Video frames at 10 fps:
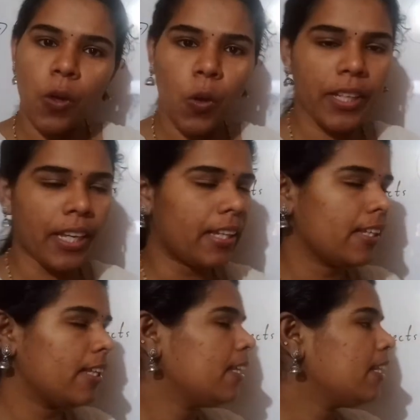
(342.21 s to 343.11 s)
Okay,
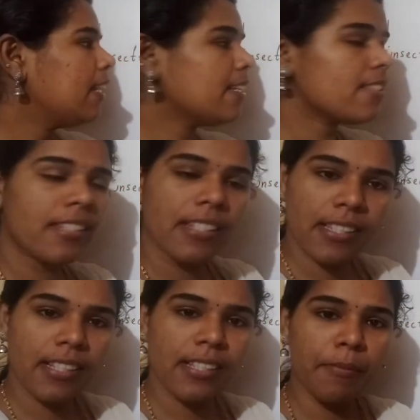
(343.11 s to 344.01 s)
let's
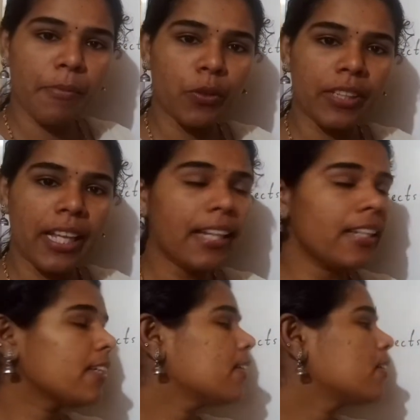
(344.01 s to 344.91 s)
discuss about that.
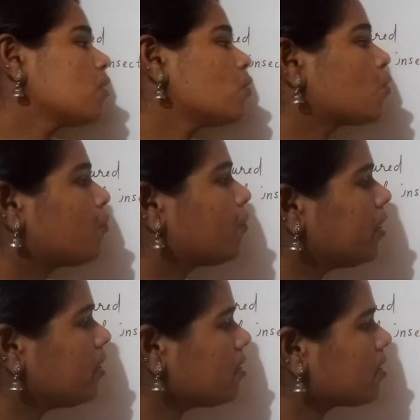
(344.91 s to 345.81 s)
So
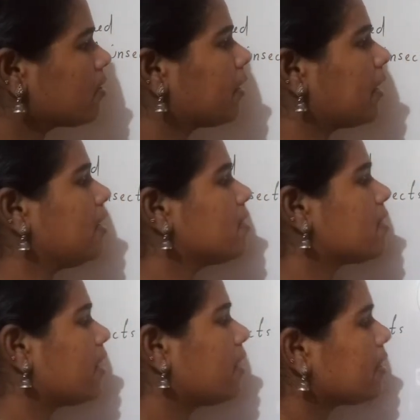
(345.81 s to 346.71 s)
first,
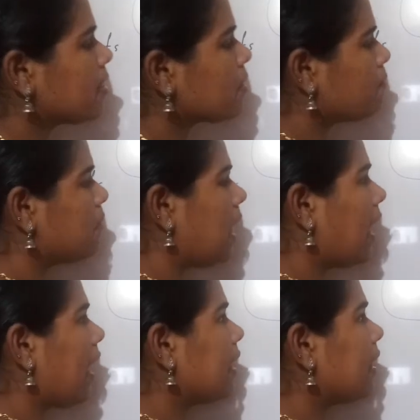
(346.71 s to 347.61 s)
inside this
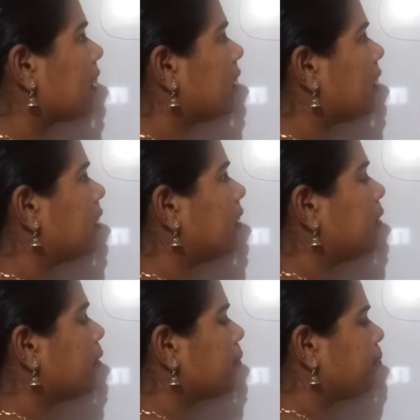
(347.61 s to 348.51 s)
black
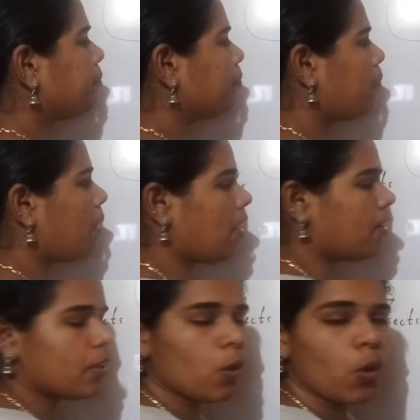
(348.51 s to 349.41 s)
colored
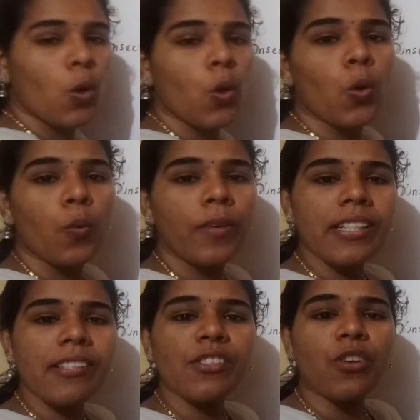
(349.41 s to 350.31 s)
part, which
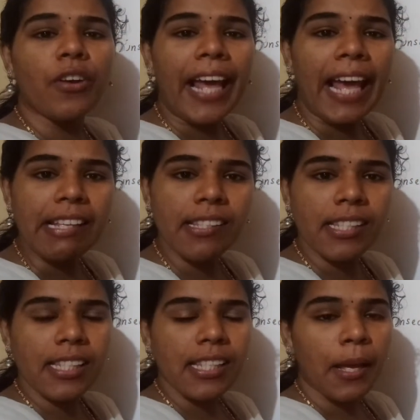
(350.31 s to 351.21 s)
is known
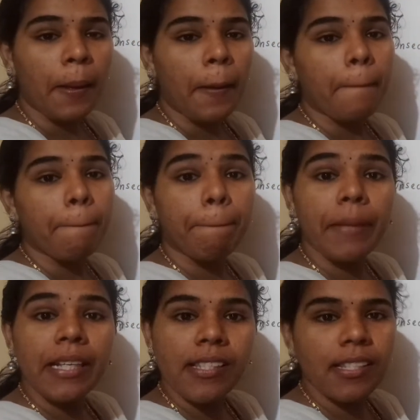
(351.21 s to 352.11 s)
as
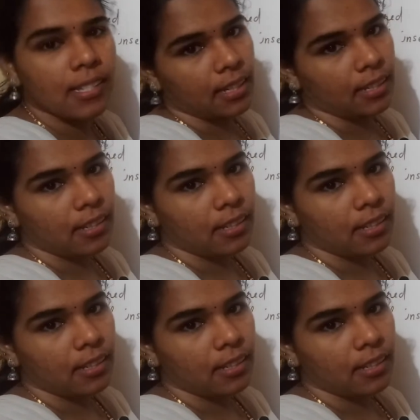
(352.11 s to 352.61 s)
pistil.